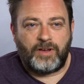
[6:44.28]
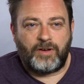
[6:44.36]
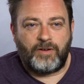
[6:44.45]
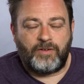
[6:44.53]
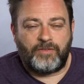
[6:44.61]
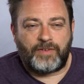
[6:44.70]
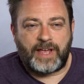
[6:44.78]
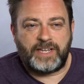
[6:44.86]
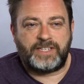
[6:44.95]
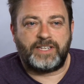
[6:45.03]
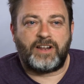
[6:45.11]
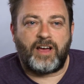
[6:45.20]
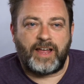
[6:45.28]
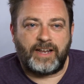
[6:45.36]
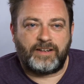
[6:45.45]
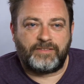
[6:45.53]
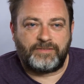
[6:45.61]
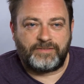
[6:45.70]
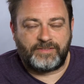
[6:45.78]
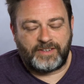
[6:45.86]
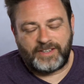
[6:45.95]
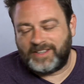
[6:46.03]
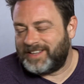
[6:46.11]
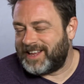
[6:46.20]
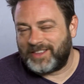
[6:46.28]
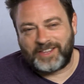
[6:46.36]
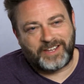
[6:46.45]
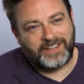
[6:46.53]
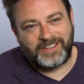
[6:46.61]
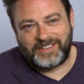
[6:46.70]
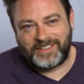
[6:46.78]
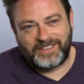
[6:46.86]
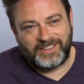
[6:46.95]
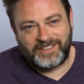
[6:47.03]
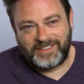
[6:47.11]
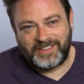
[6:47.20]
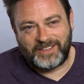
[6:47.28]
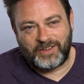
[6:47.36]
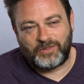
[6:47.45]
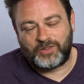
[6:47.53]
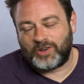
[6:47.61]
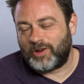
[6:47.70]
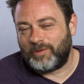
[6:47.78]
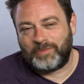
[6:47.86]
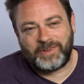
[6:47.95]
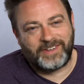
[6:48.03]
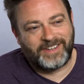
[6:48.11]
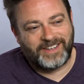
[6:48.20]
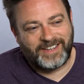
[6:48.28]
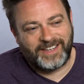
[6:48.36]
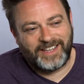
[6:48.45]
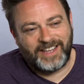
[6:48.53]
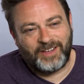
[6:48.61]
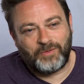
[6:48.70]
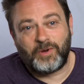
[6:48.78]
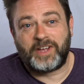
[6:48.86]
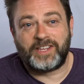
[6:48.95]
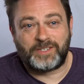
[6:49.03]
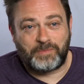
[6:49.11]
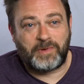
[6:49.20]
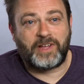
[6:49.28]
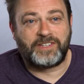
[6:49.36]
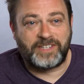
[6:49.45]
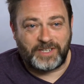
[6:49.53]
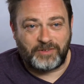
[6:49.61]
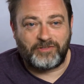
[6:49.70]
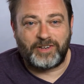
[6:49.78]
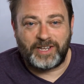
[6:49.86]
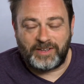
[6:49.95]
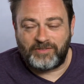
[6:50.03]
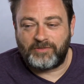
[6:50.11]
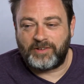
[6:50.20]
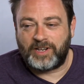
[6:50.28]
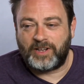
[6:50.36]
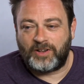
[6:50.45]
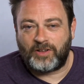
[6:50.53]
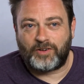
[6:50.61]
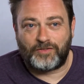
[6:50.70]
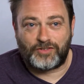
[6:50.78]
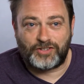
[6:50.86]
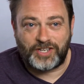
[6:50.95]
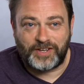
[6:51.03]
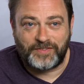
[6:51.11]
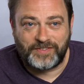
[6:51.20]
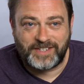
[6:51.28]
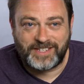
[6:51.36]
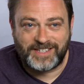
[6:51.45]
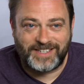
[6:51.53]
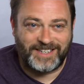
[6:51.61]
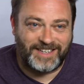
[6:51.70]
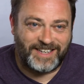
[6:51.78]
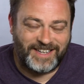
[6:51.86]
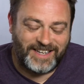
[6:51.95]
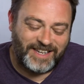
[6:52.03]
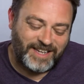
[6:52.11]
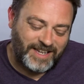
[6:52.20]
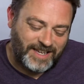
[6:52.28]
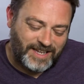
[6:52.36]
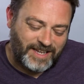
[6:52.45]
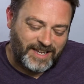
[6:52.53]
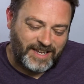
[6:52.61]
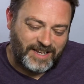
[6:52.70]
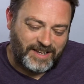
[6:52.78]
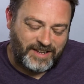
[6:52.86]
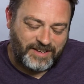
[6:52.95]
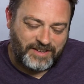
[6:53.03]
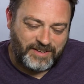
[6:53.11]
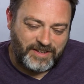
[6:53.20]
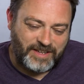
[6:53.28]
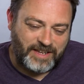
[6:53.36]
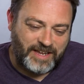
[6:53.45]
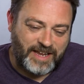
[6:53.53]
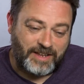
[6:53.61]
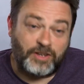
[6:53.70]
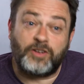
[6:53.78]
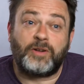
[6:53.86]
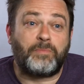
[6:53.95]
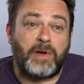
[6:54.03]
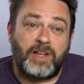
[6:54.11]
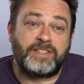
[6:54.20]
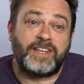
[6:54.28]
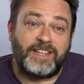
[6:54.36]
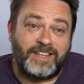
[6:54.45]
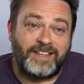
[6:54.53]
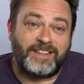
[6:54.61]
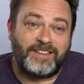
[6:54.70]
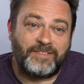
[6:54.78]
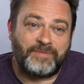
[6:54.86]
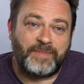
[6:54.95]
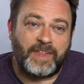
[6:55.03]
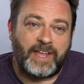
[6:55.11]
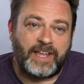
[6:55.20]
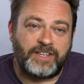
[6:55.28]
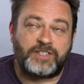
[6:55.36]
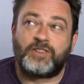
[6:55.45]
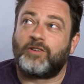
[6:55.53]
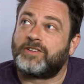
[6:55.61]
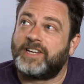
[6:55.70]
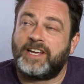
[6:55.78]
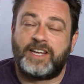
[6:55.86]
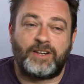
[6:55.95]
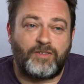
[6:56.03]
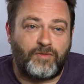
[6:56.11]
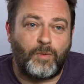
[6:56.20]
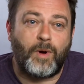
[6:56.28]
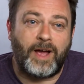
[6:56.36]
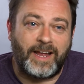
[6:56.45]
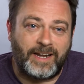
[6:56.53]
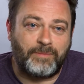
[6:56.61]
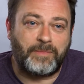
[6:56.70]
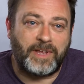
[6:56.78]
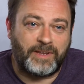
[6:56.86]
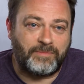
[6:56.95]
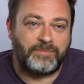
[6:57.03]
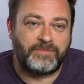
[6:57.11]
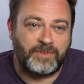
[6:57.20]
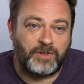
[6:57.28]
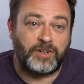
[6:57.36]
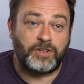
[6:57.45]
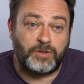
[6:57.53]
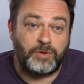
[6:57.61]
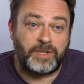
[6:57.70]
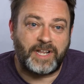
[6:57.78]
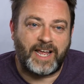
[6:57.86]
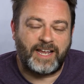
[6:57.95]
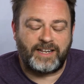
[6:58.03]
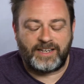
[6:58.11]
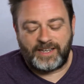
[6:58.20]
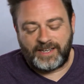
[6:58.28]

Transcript: of 89 nothing no job working as a bartender really really a lot of shifts uh, getting good at bartending and stock taking of wine I'm getting good at doing that